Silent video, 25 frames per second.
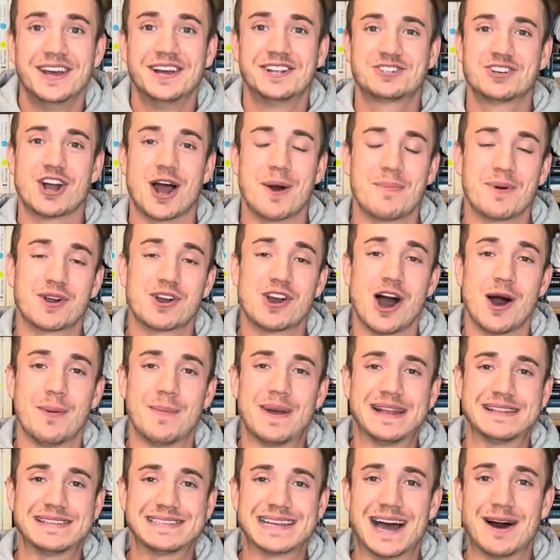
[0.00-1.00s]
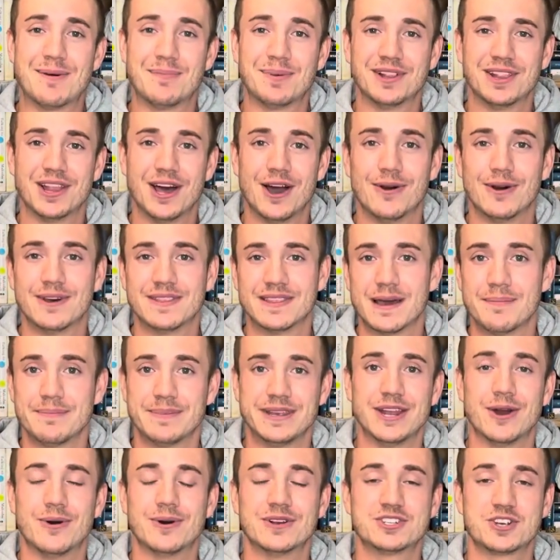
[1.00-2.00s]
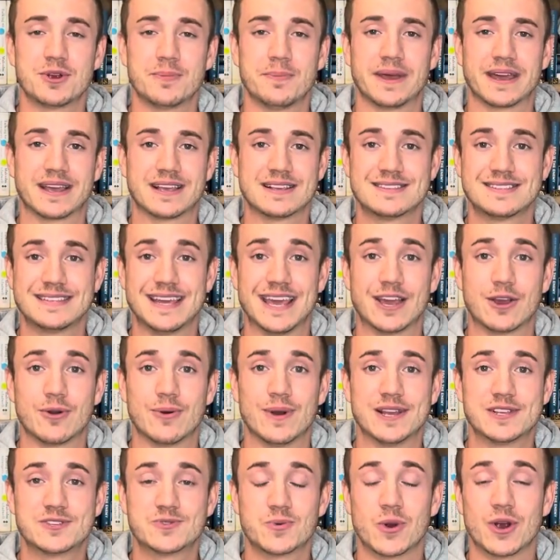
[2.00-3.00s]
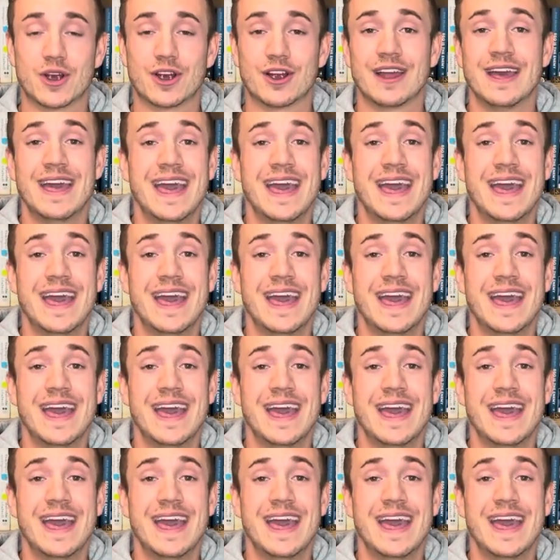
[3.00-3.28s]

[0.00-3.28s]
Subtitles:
drop a comment down below and let me know what your biggest takeaways were.